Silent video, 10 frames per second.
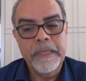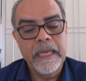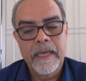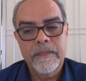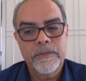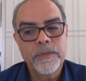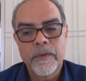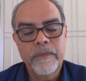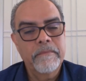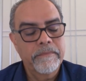at
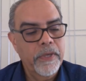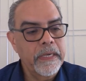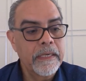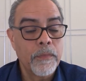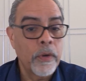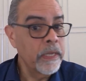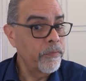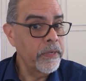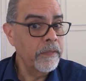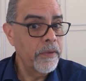2:30 in the morning,
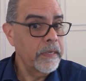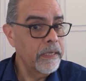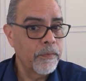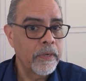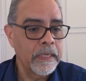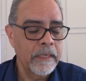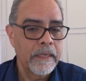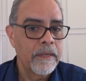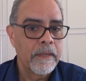3:30 in the morning,